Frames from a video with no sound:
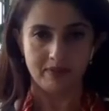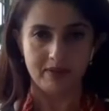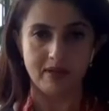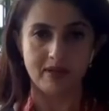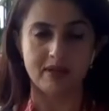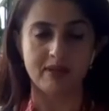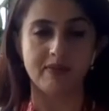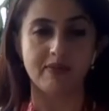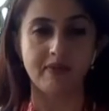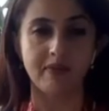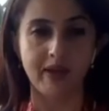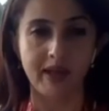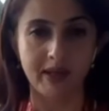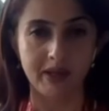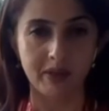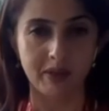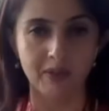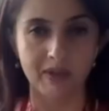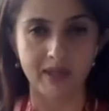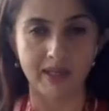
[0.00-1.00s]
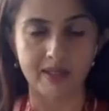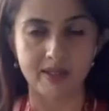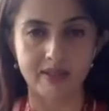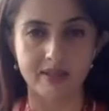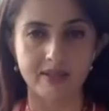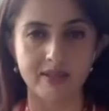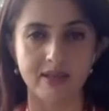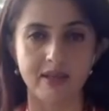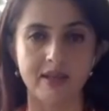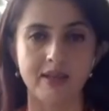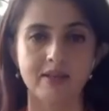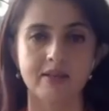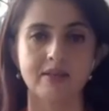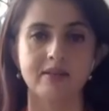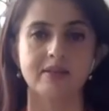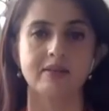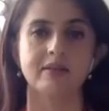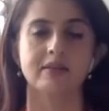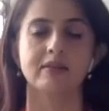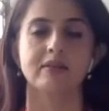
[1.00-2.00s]
Is a very good
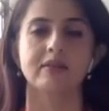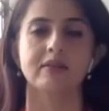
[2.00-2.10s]
exercise.